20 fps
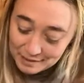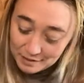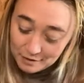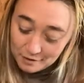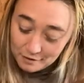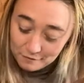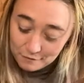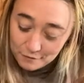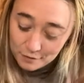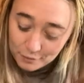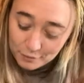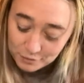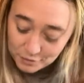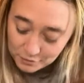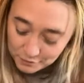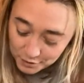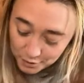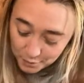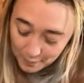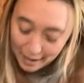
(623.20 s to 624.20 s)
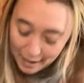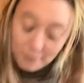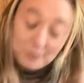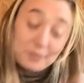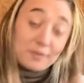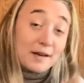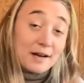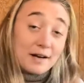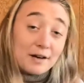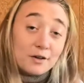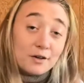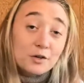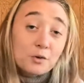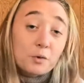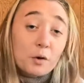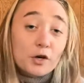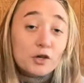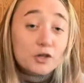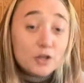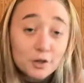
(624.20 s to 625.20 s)
For those of you out there who
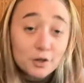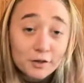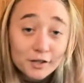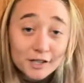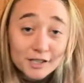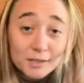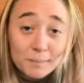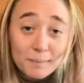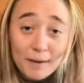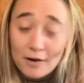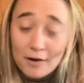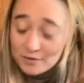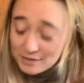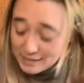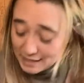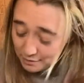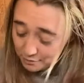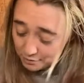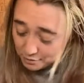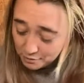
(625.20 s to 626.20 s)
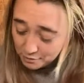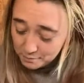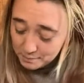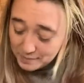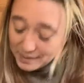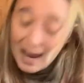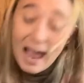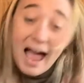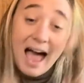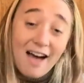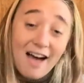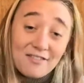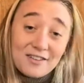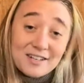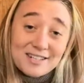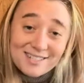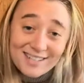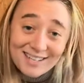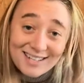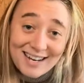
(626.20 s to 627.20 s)
are curious about tarot but haven't
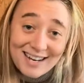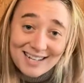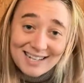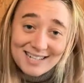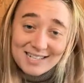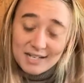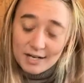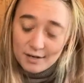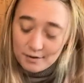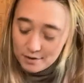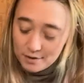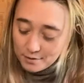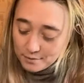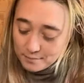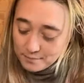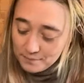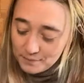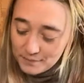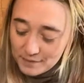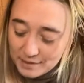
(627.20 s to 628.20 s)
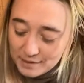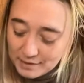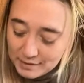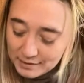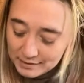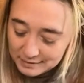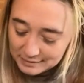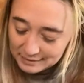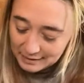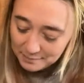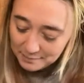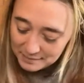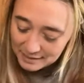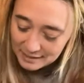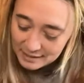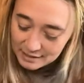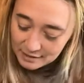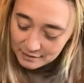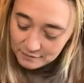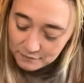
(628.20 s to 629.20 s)
done any tarot, let me
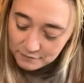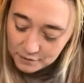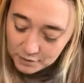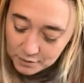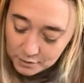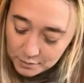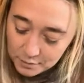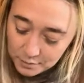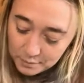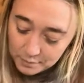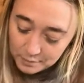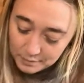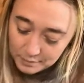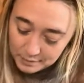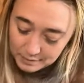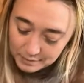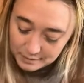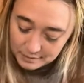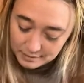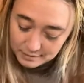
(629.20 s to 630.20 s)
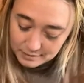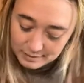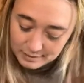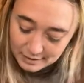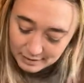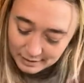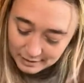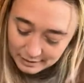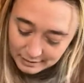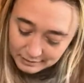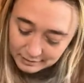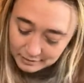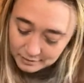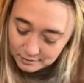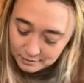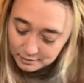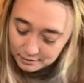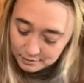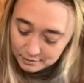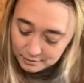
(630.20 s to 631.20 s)
give you a
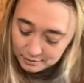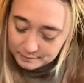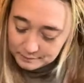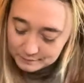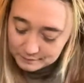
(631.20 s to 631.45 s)
little